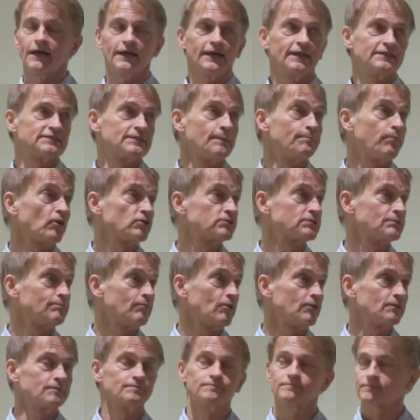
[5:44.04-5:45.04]
it's
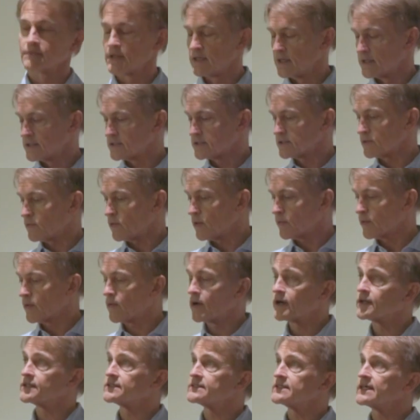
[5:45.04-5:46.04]
impossible. So what we
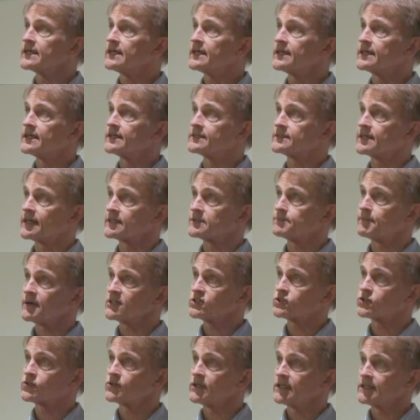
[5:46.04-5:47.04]
want to see is as
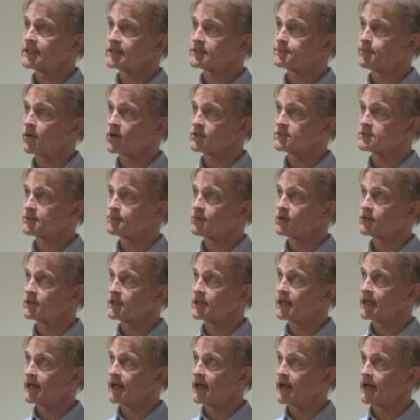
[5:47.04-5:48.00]
much green as possible